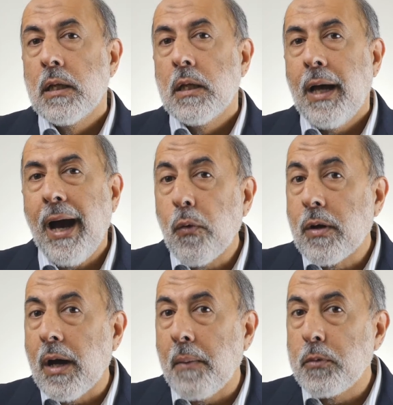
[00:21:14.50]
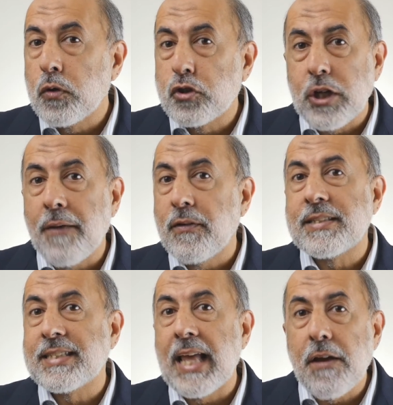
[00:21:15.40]
how come you traveled
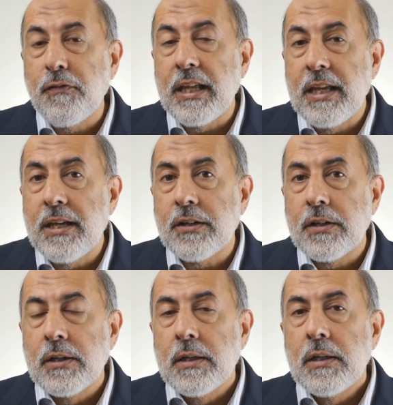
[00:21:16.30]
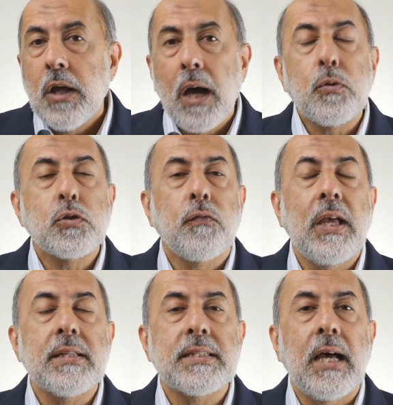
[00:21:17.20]
safely here? Abu
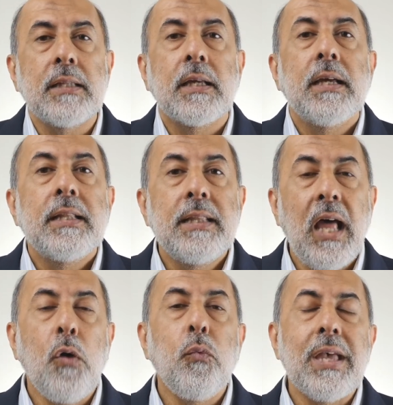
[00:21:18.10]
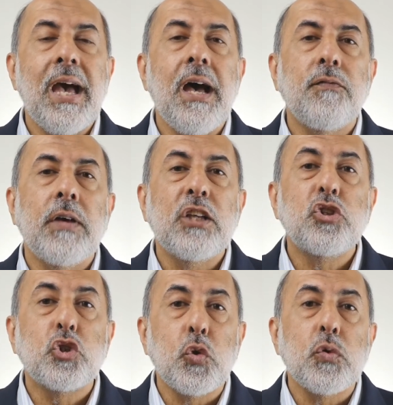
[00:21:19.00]
Sufyan said, now we have a
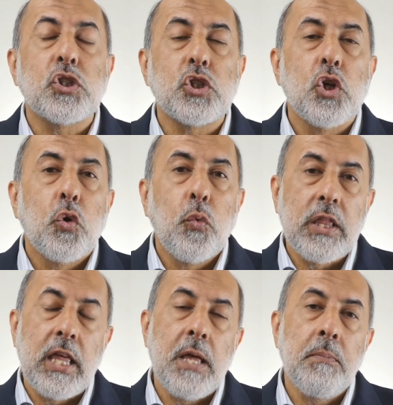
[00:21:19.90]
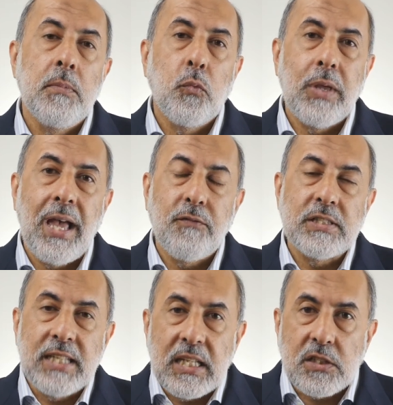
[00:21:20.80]
truce with him, we have a
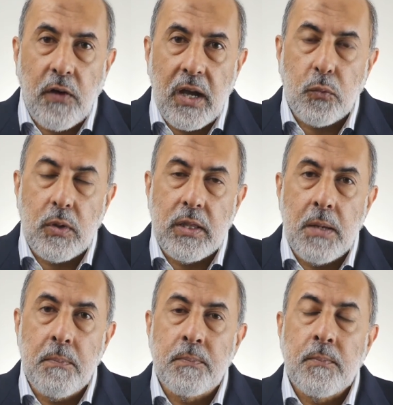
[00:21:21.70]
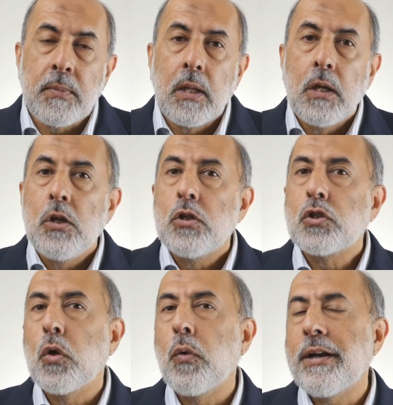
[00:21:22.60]
ceasefire with him.
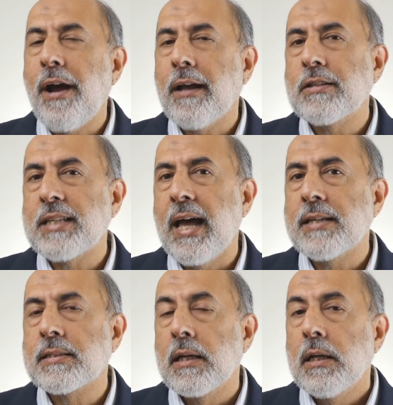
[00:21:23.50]
So Heraclius asked,